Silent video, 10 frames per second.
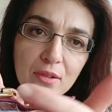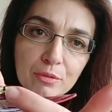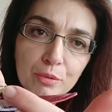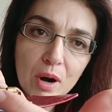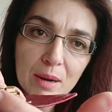
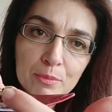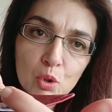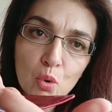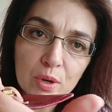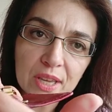have rubbed,
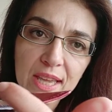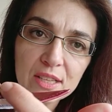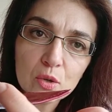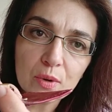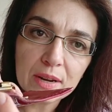or
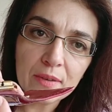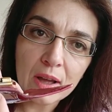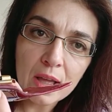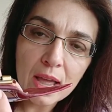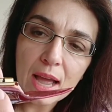keys or
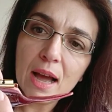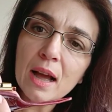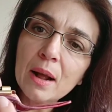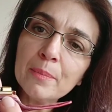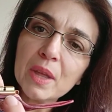whatever,
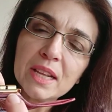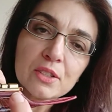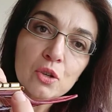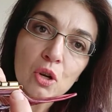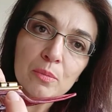
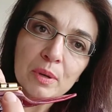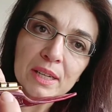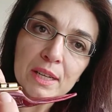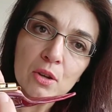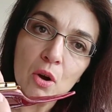it's not
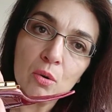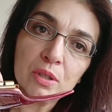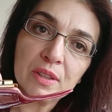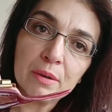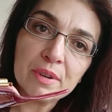completely
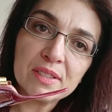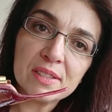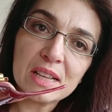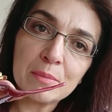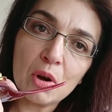gold. There is
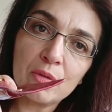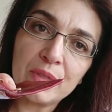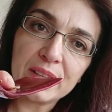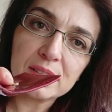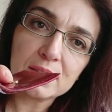some of
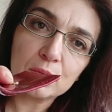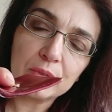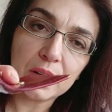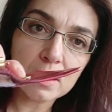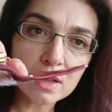that
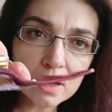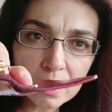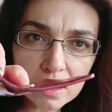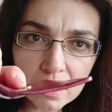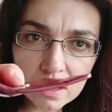silver
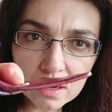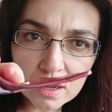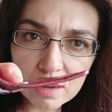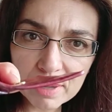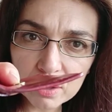
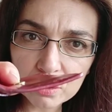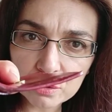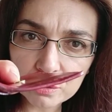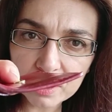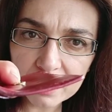coming
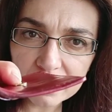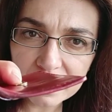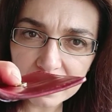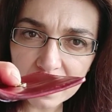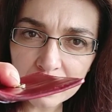through. Can you
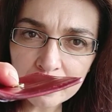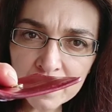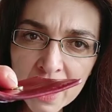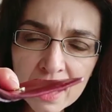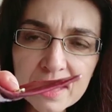see there?
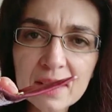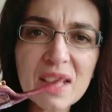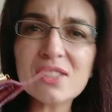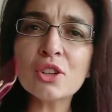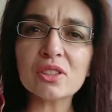Now
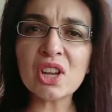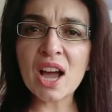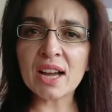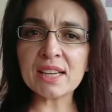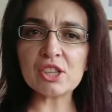that's not
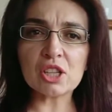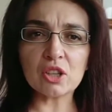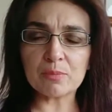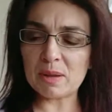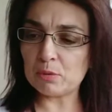tarnish. A
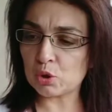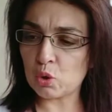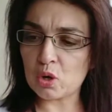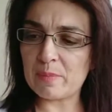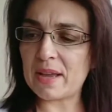lot of people
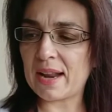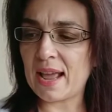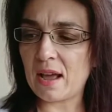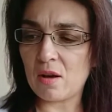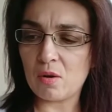talk about
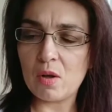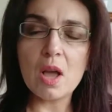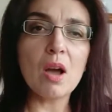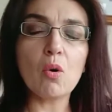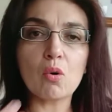how,
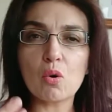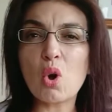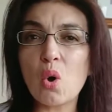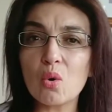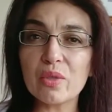or
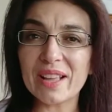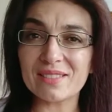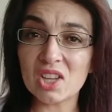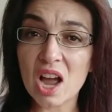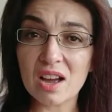call
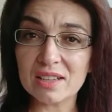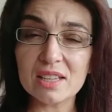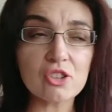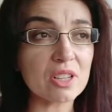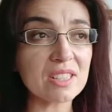that
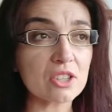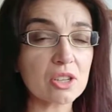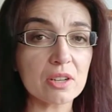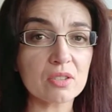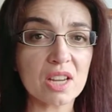tarnish. That's
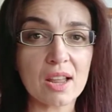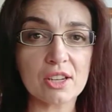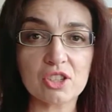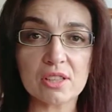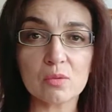actually not
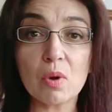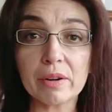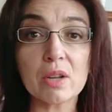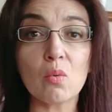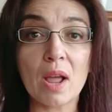tarnish. That's
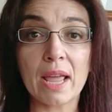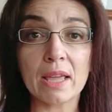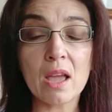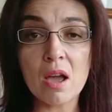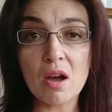wearing away